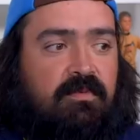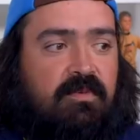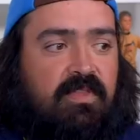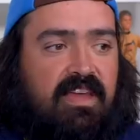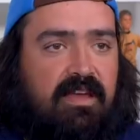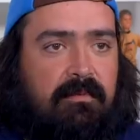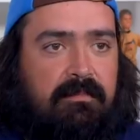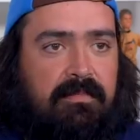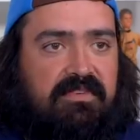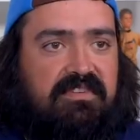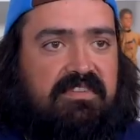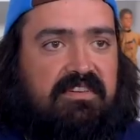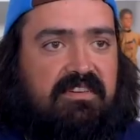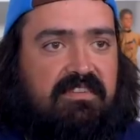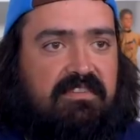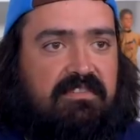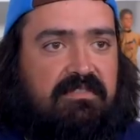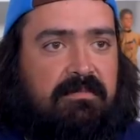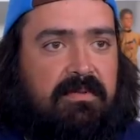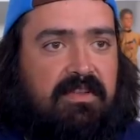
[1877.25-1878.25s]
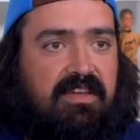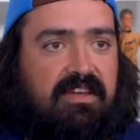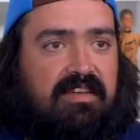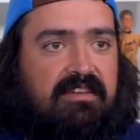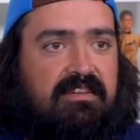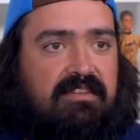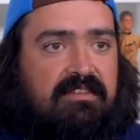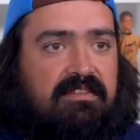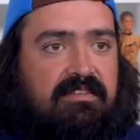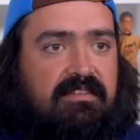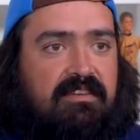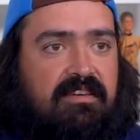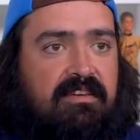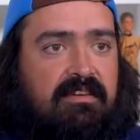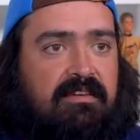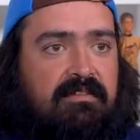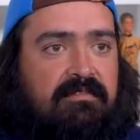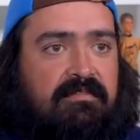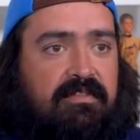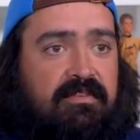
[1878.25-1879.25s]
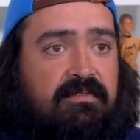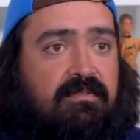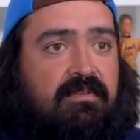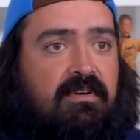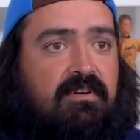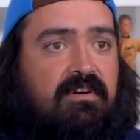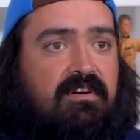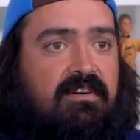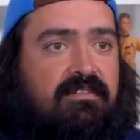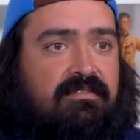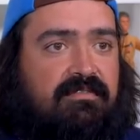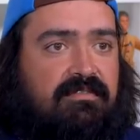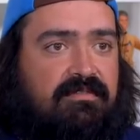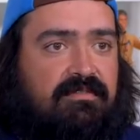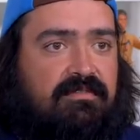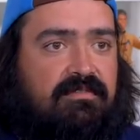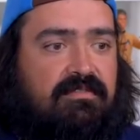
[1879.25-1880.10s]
for that particular plant, uh, for the grow off,